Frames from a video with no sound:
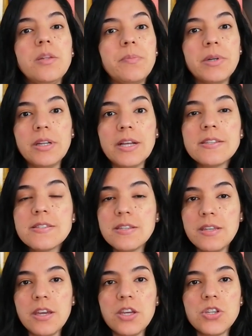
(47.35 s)
the
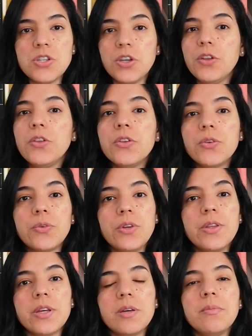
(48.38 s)
pronunciation, the
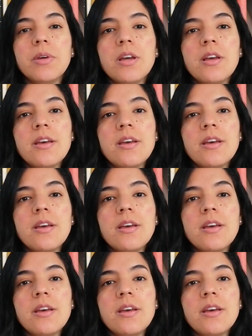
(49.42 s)
rhythm